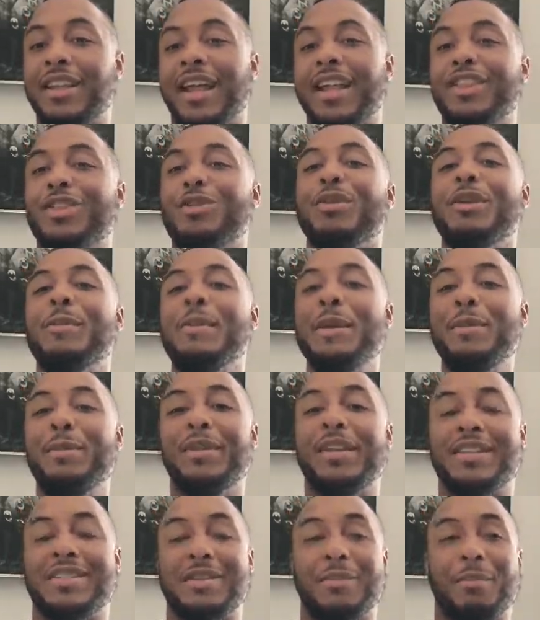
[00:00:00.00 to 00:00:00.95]
like 3
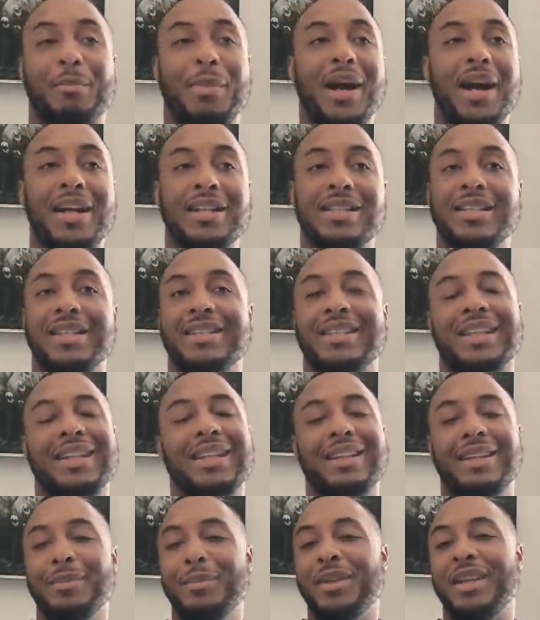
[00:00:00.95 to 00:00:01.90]
people and some bots. I was like,
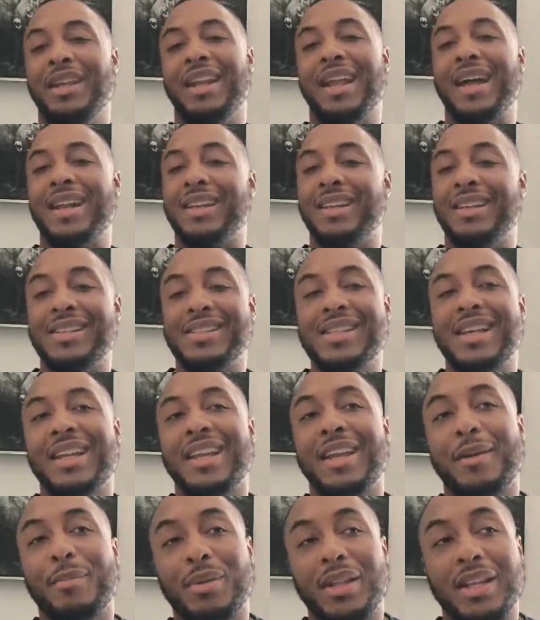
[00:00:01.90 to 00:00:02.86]
let me get out of this. I
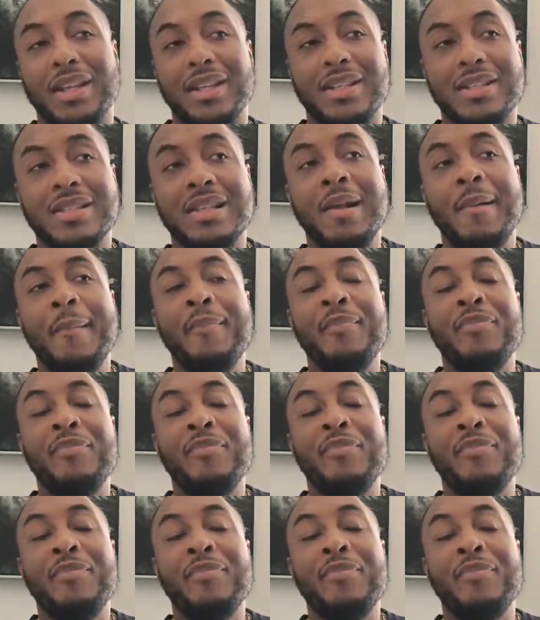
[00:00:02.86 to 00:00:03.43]
can't play this,